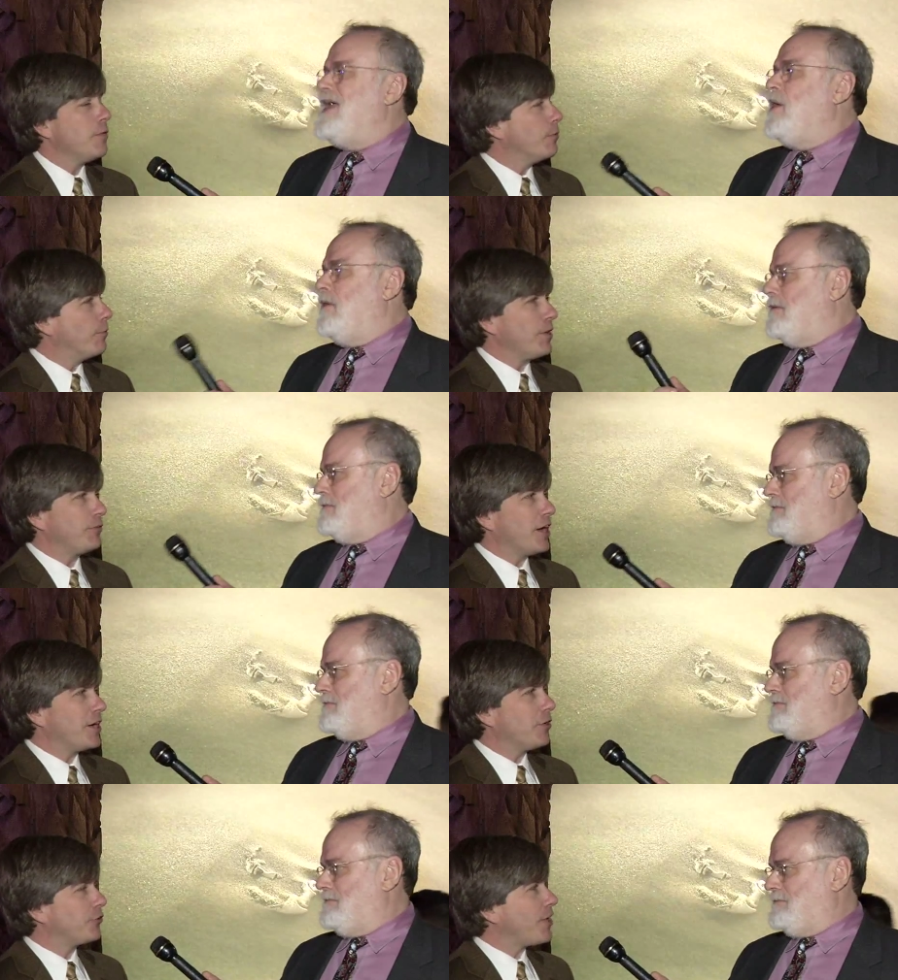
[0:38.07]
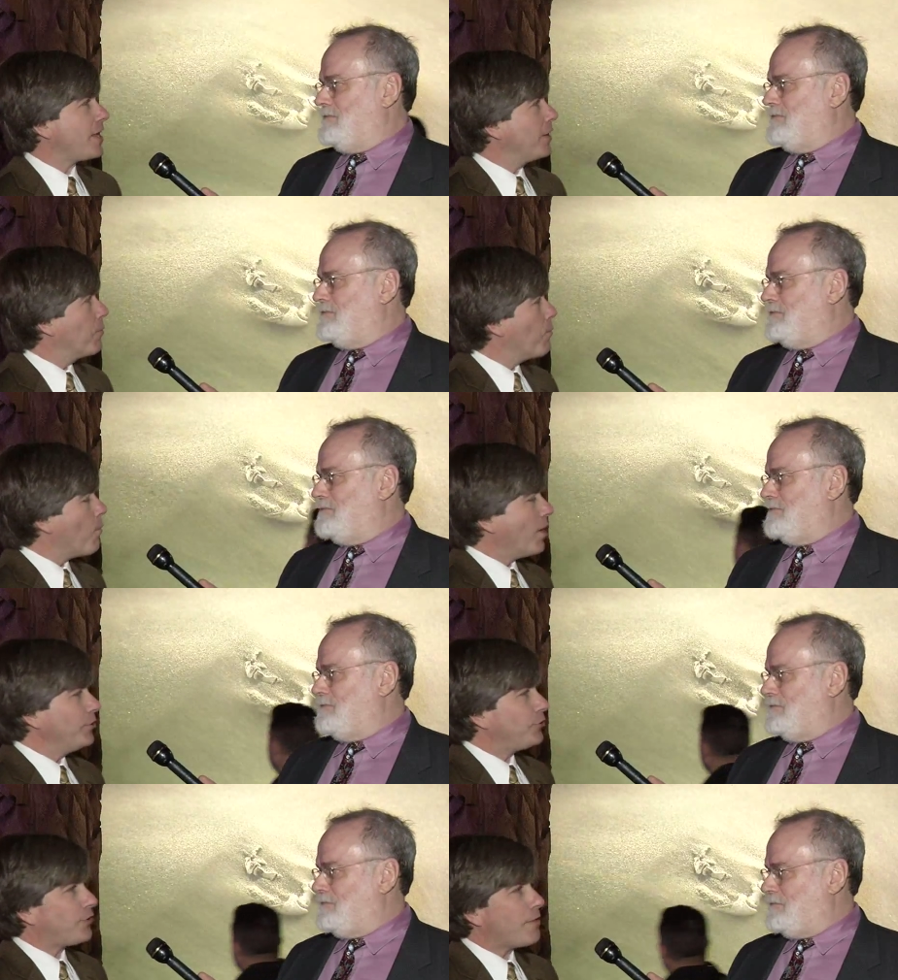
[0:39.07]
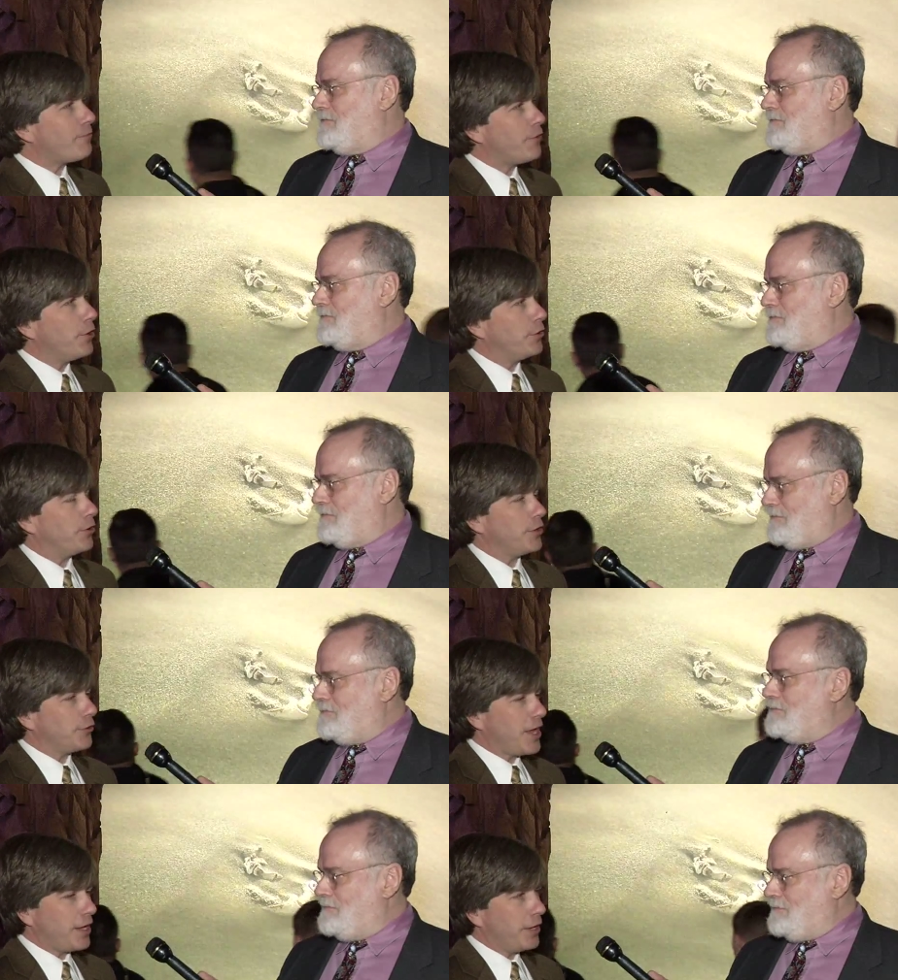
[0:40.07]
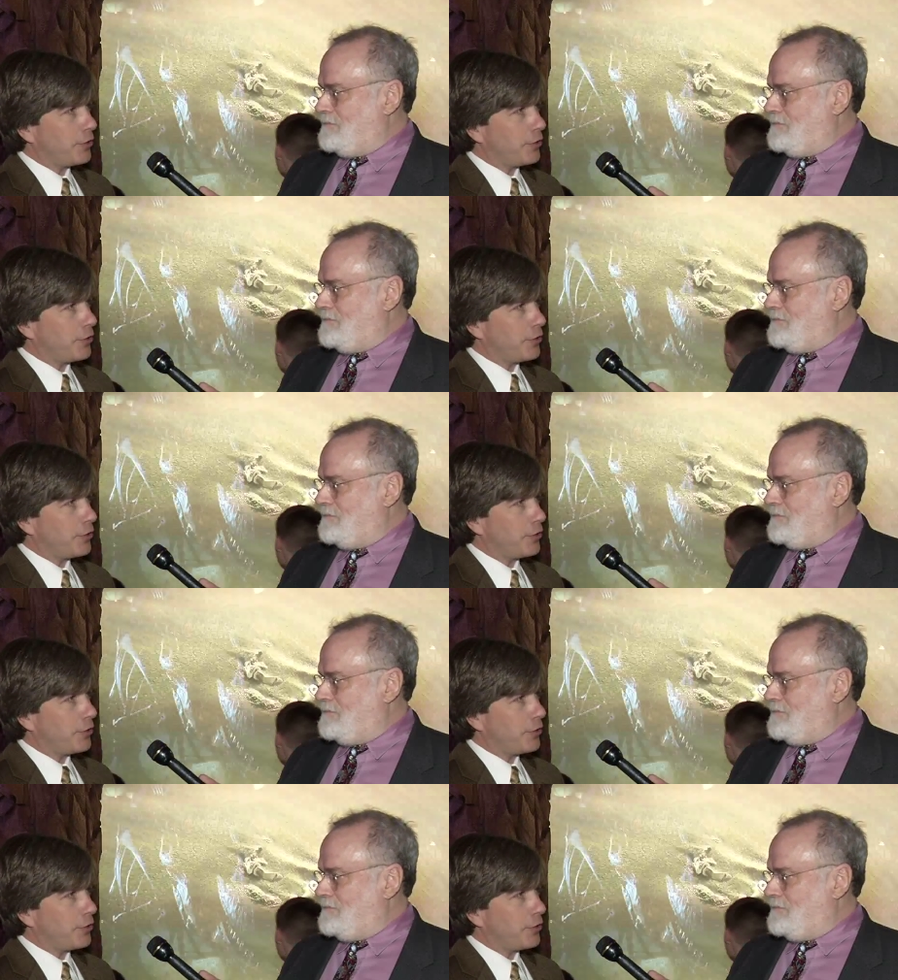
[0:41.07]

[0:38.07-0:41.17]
Speaker 1: What we've done here is taken it one step further. You're taking